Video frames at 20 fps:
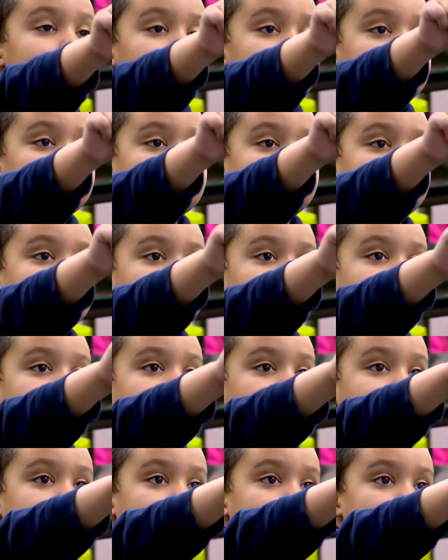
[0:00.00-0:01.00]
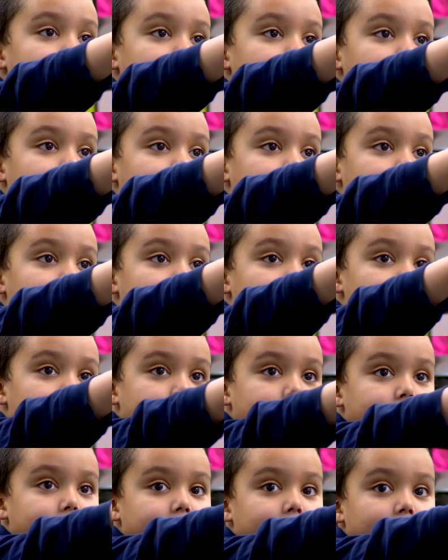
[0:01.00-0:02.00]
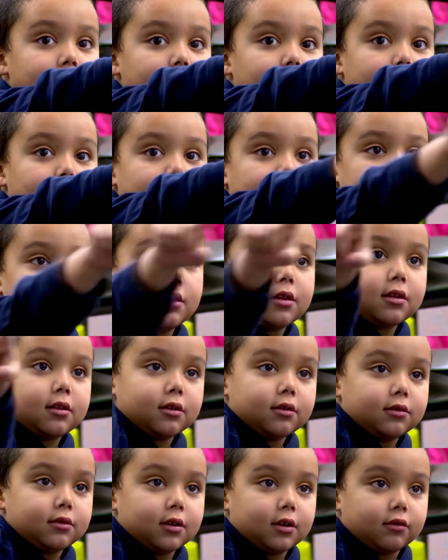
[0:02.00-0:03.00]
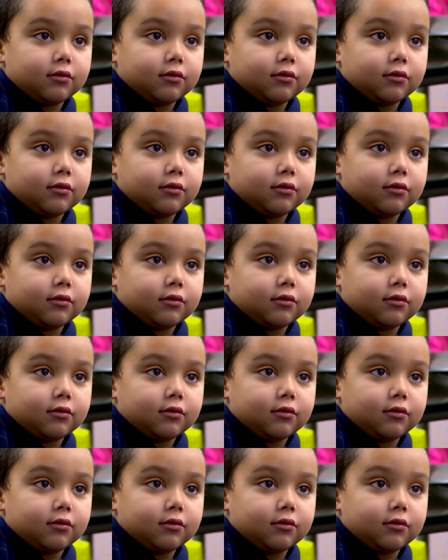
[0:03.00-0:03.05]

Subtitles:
and there's a line that goes to the